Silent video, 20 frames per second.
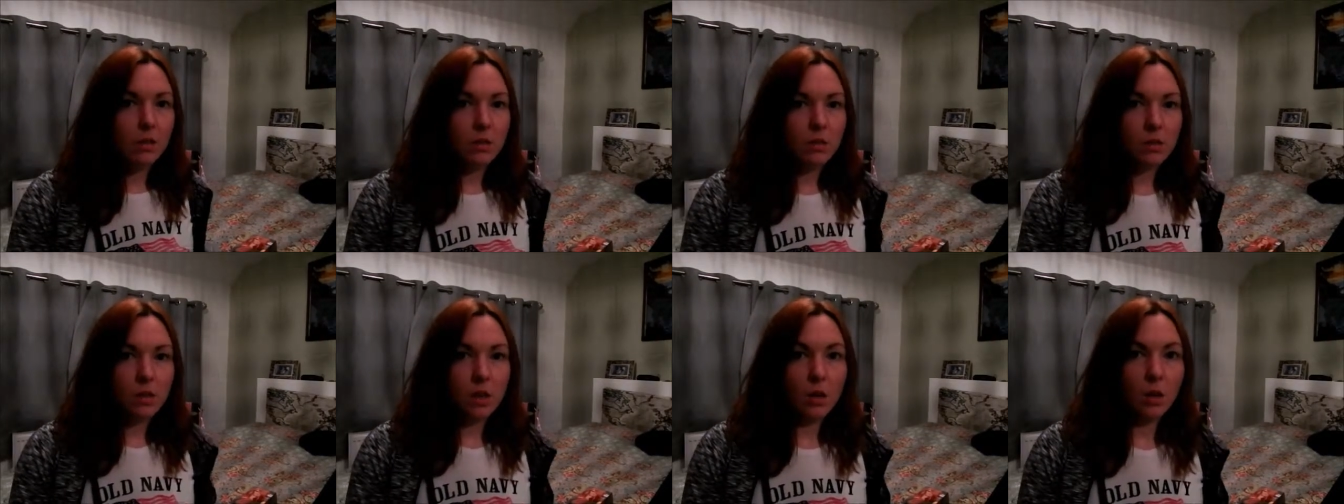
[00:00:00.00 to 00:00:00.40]

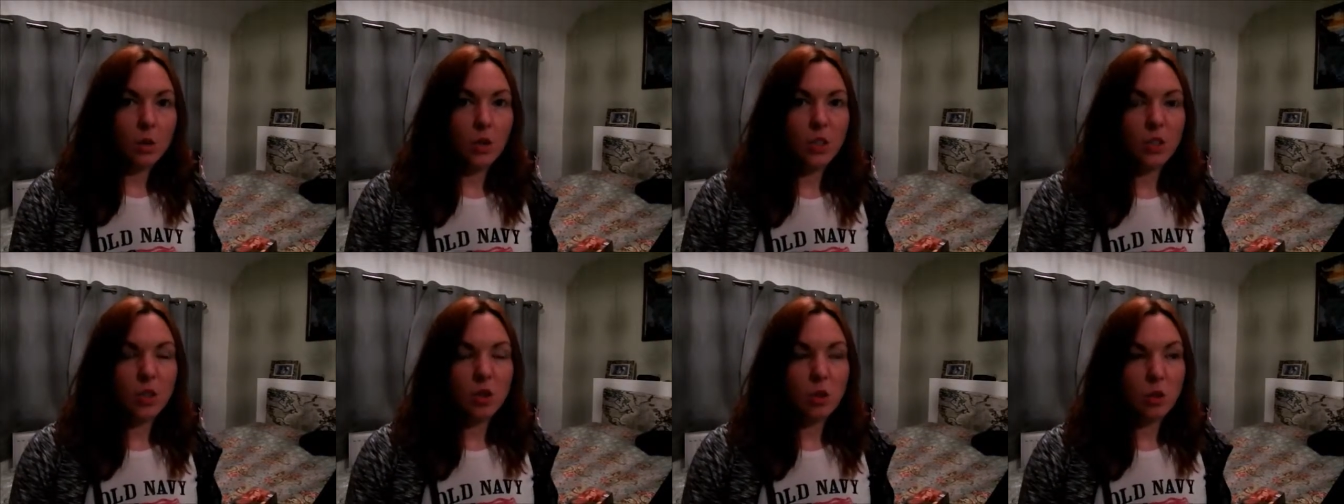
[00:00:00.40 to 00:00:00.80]
So
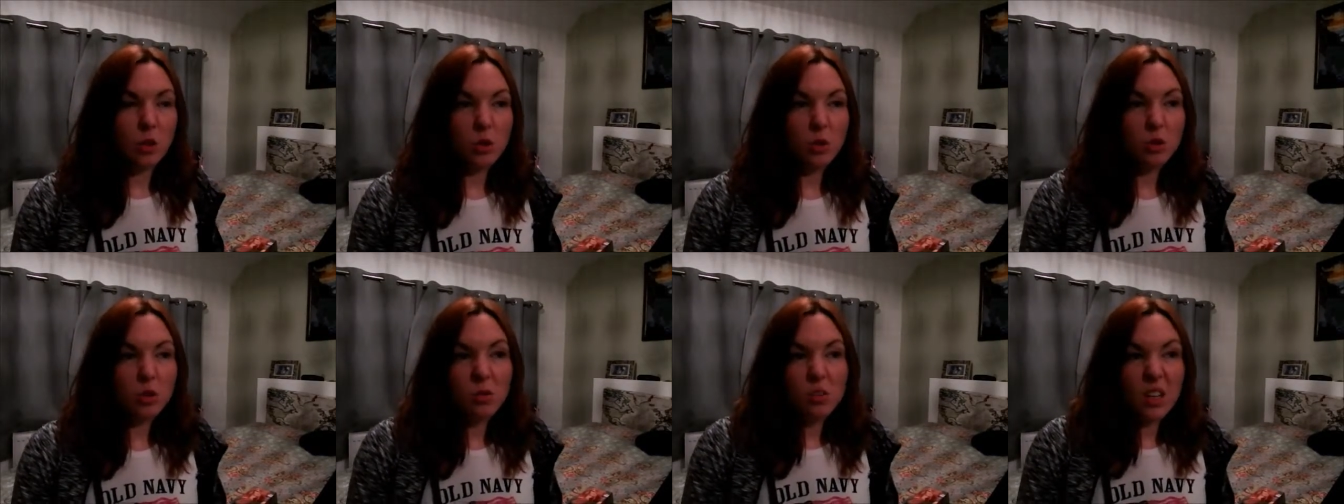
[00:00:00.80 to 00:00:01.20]
it's
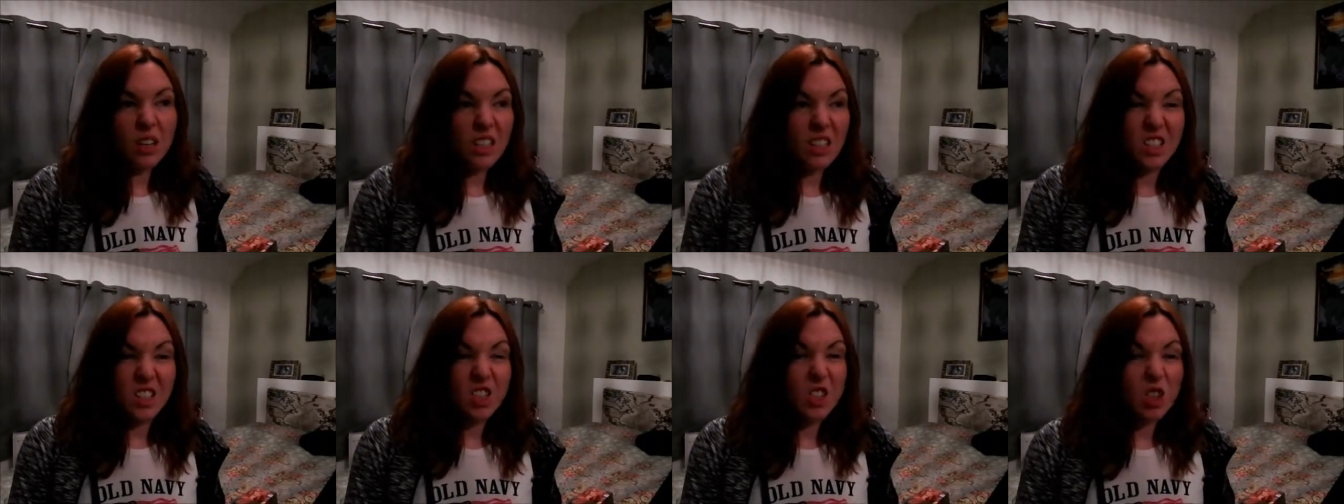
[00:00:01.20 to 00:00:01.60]
just,
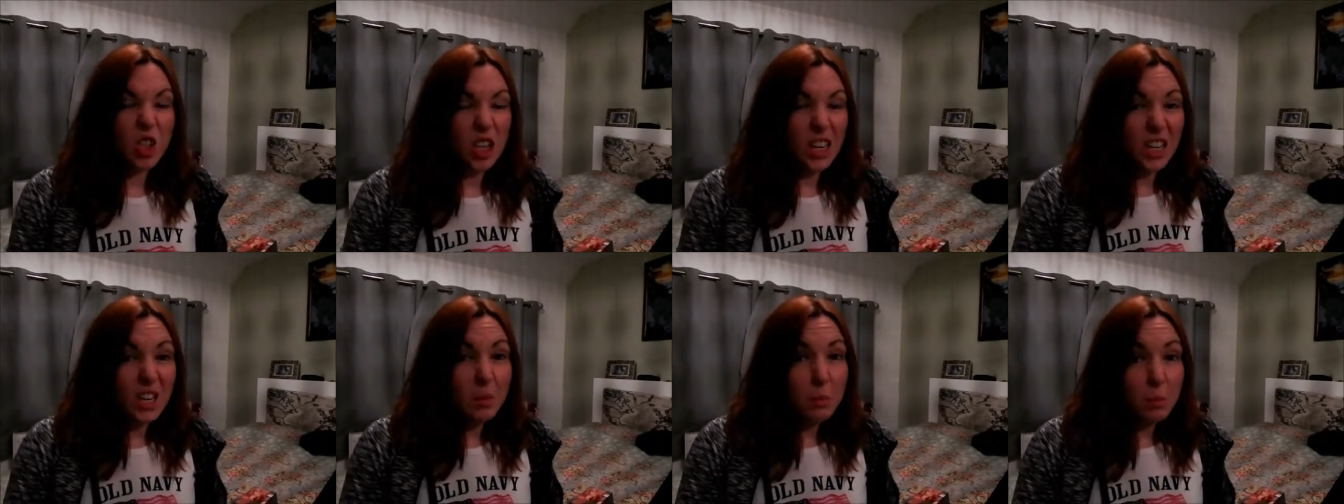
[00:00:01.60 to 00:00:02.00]
and it's
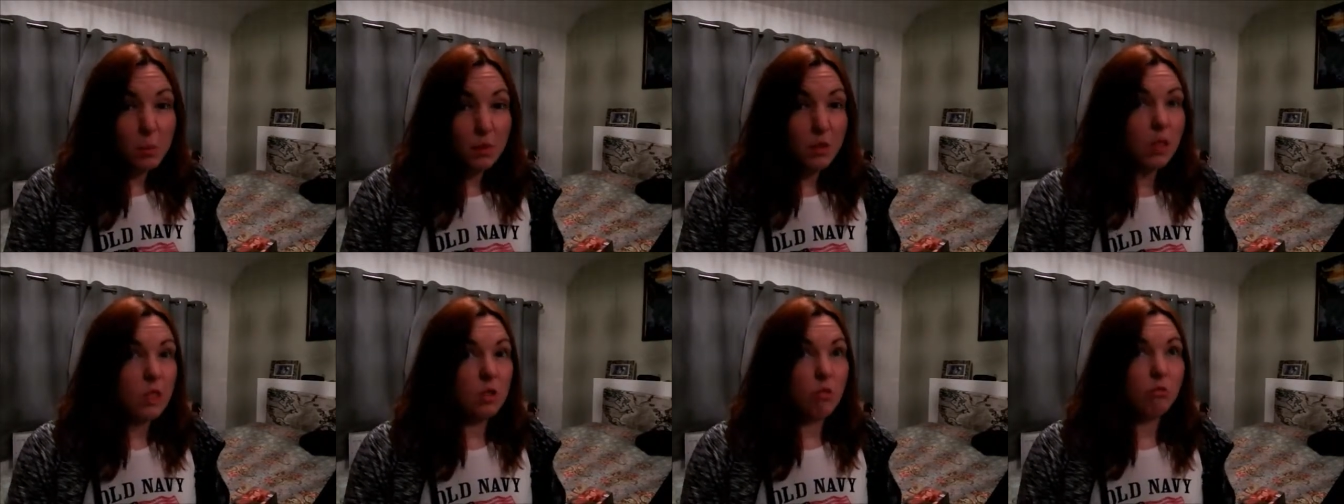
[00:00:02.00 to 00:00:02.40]
cheap,
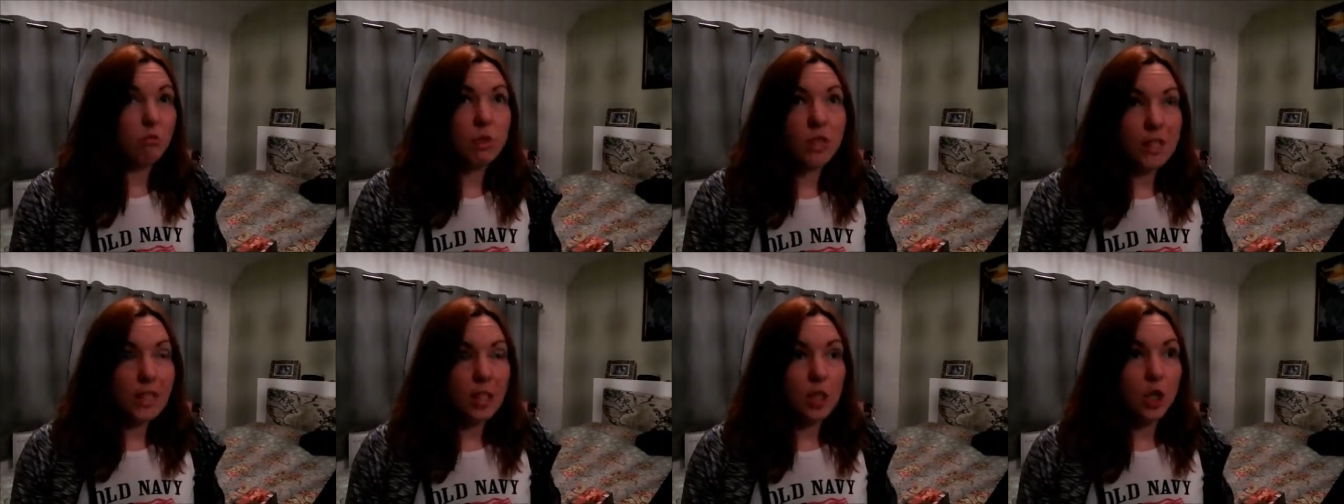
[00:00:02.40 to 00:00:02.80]
it's
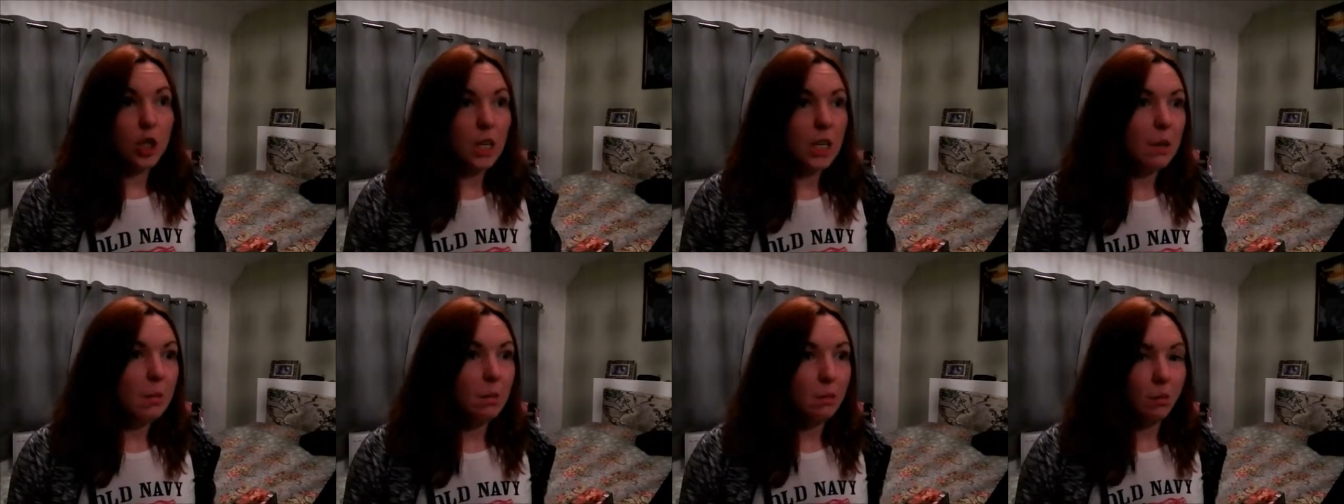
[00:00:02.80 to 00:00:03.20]
really
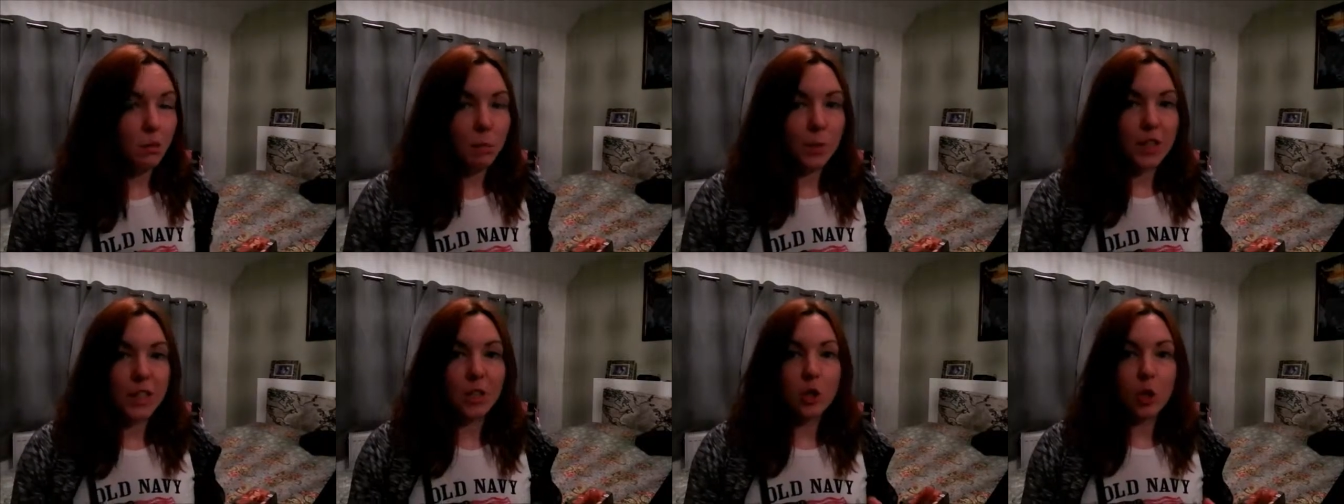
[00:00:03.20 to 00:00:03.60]
cheap. For
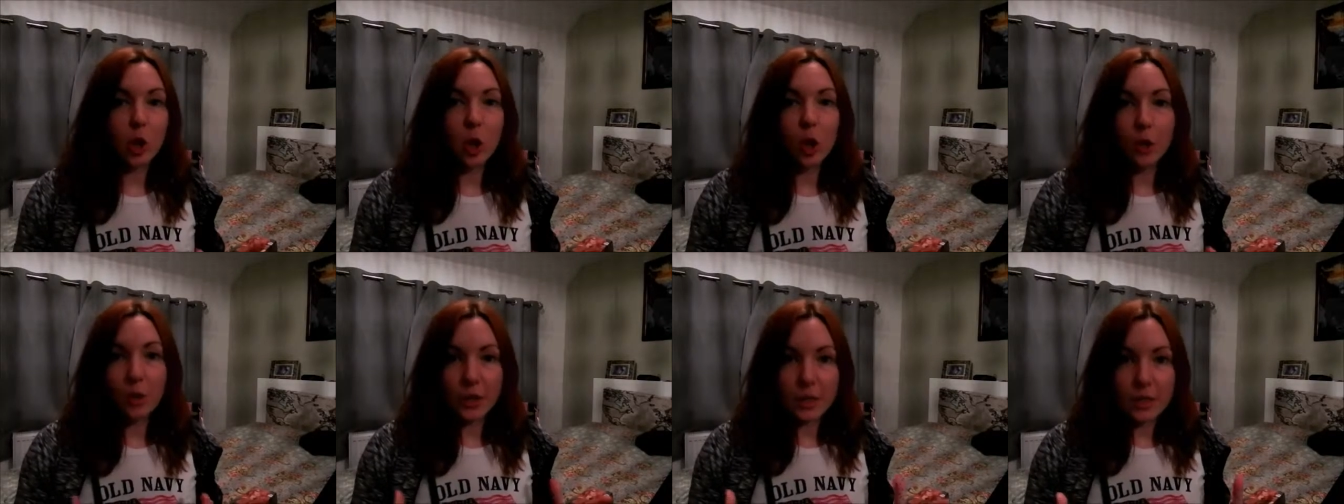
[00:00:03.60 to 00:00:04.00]
a big
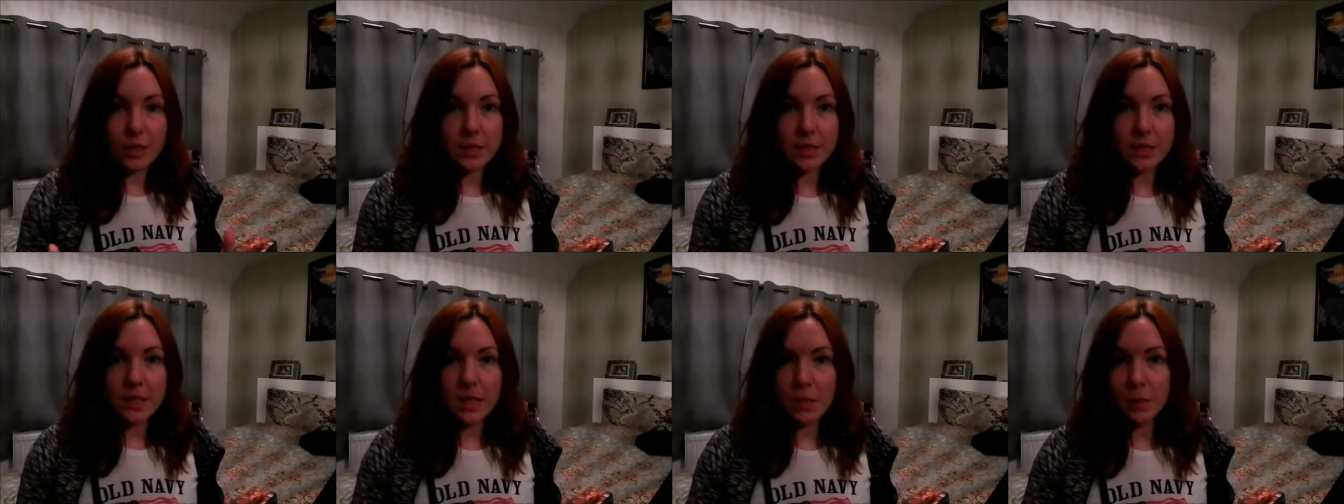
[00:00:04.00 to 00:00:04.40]
jar it's
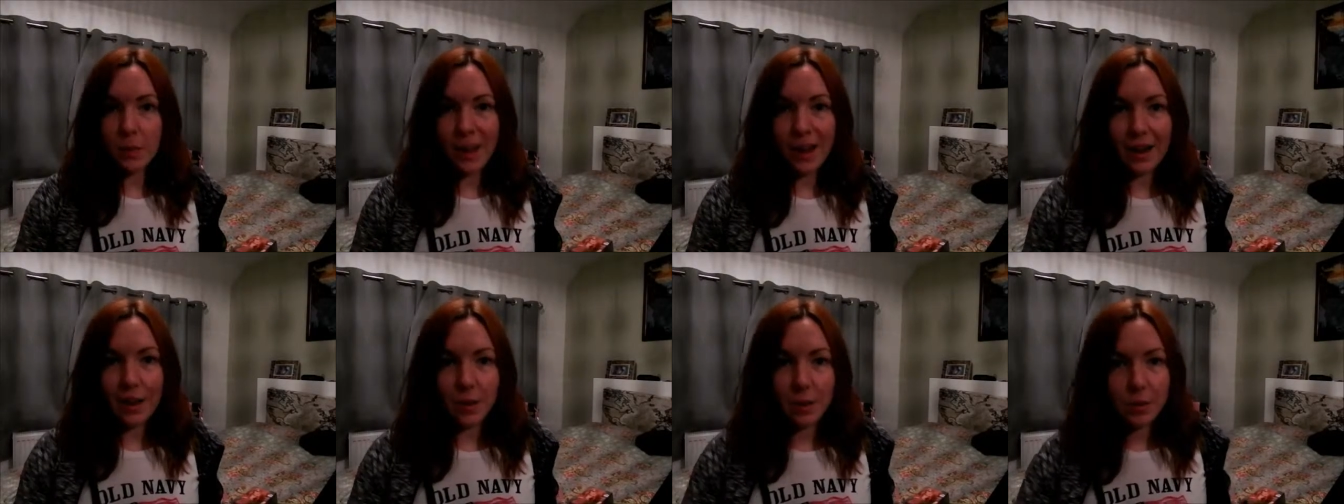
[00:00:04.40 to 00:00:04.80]

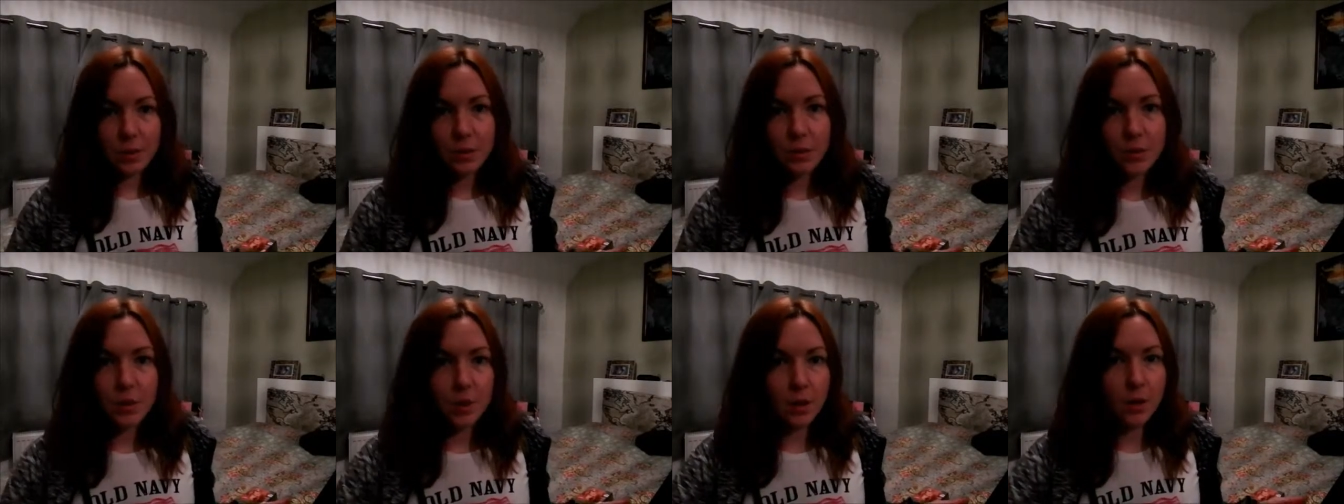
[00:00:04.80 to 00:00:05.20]

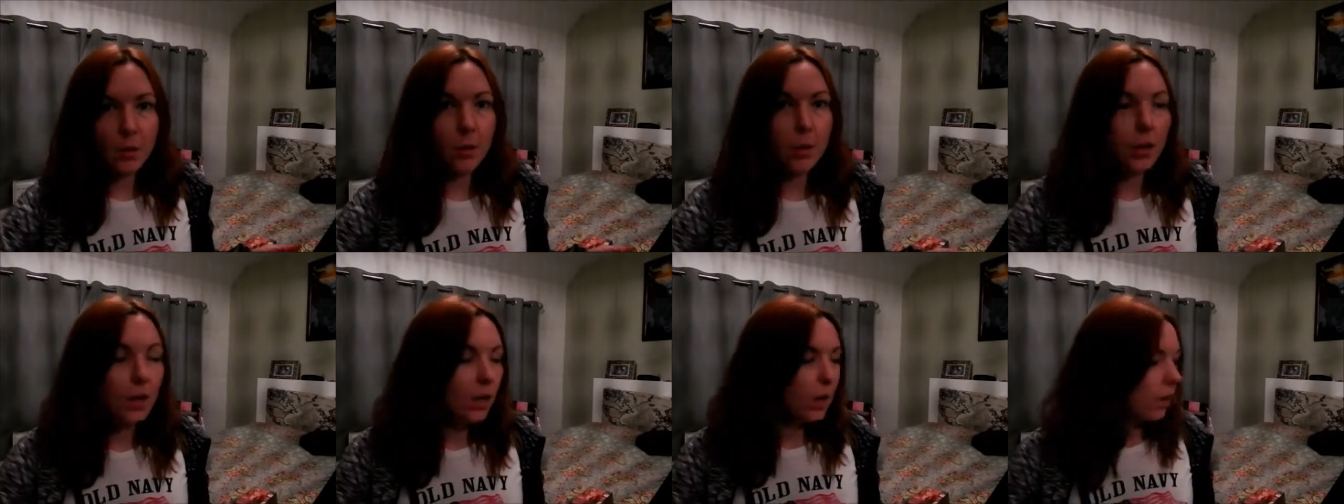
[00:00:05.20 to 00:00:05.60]
£6,
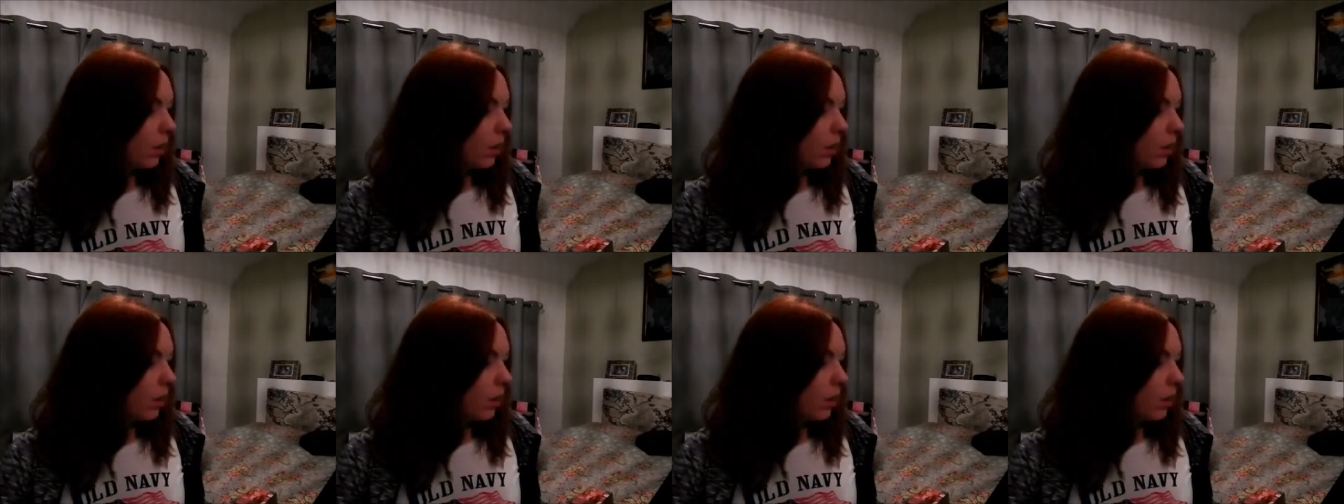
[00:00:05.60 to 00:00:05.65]
so,